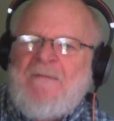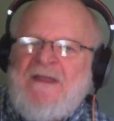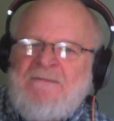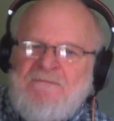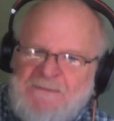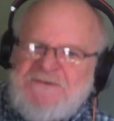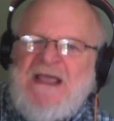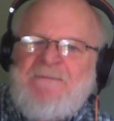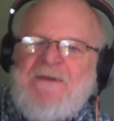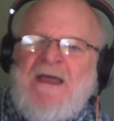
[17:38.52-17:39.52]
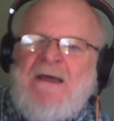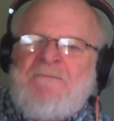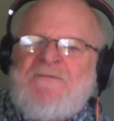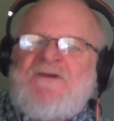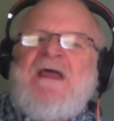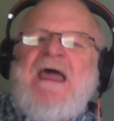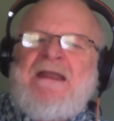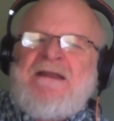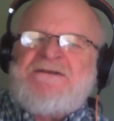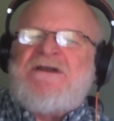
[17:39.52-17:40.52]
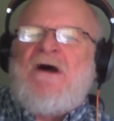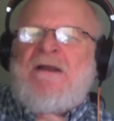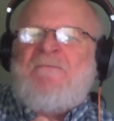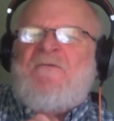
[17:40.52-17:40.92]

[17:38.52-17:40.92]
in MIPS APMs, and it's gone